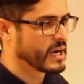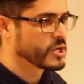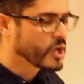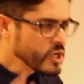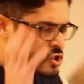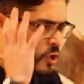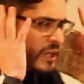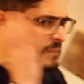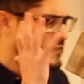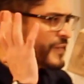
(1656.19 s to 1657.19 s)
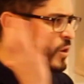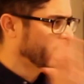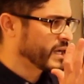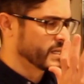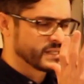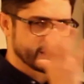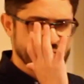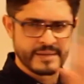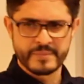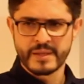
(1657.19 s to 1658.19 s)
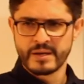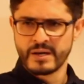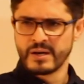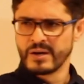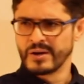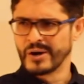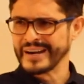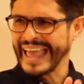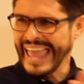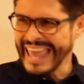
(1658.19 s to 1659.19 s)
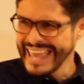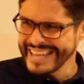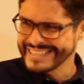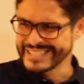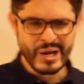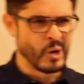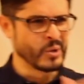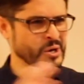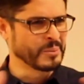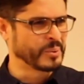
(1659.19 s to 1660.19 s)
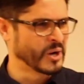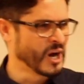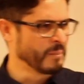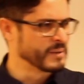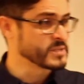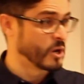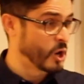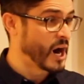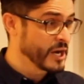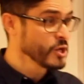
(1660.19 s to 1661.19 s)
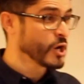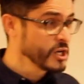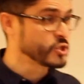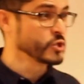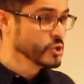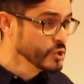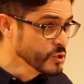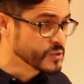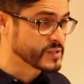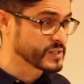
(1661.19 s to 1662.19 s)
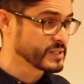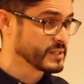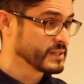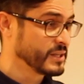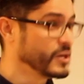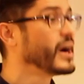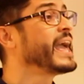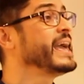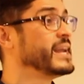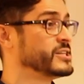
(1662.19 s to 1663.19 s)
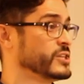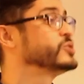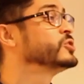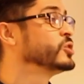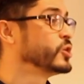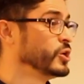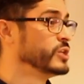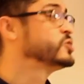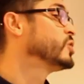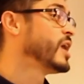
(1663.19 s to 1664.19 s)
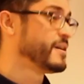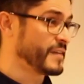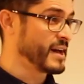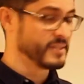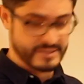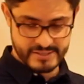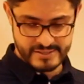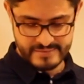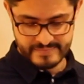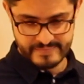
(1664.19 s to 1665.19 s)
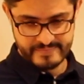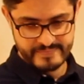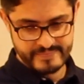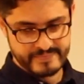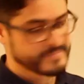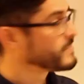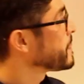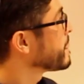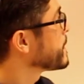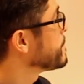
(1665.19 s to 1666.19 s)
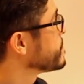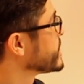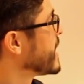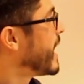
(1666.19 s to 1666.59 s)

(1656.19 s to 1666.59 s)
Are you going to keep focusing or hate on your problems? Or are you going to use your energy to do good, to love others?